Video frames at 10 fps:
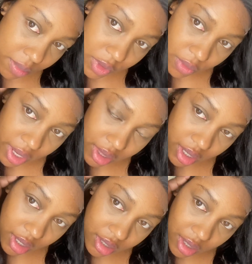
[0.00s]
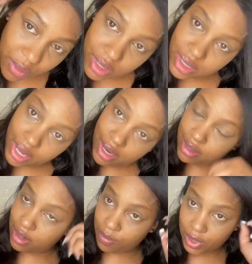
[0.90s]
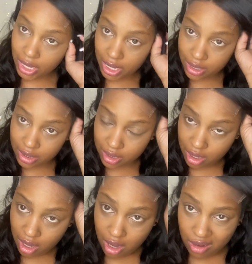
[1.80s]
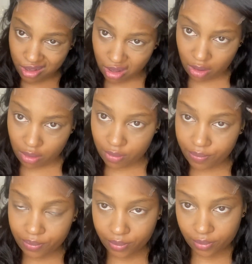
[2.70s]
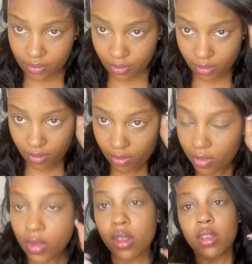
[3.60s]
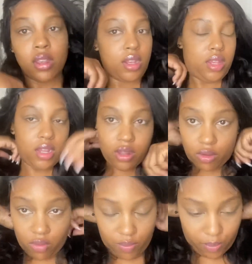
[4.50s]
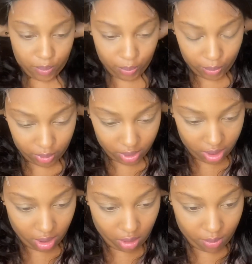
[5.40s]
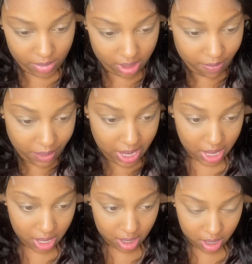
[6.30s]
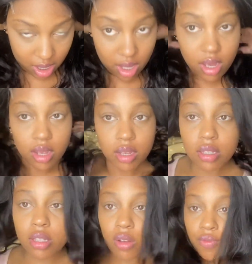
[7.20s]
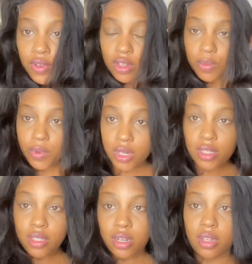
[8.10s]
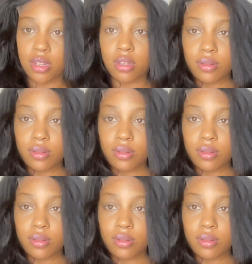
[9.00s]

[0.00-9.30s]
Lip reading: right there so it stays in place. So, and then you put the comb in the back. So it feels pretty snug.